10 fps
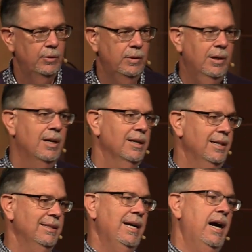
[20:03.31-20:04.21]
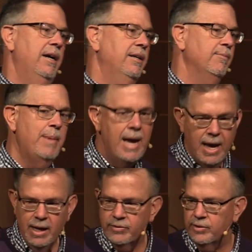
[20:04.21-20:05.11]
We're all getting tired of
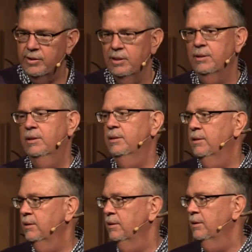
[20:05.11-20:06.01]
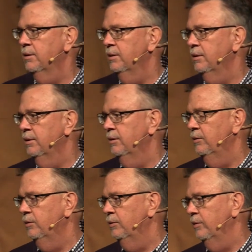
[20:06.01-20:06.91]
masks.
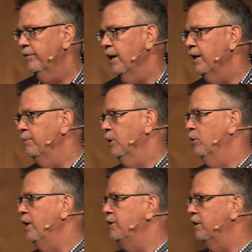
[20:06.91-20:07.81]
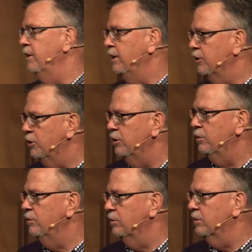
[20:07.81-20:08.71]
We've got immigration
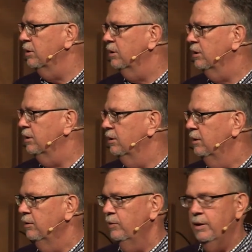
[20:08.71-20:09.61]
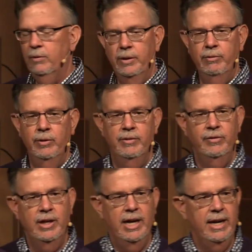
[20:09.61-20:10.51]
issues. We've
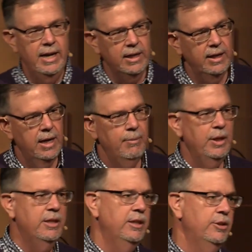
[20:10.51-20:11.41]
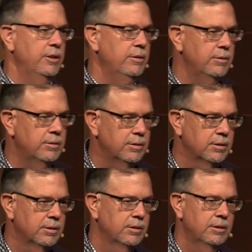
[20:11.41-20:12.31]
got economic issues.
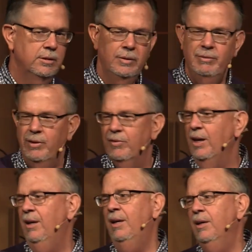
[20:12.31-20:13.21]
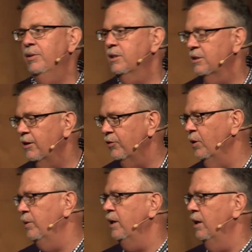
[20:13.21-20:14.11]
We've got all this stuff
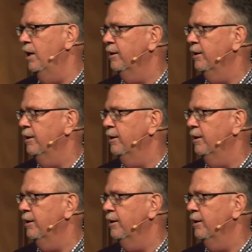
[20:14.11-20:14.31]
going on.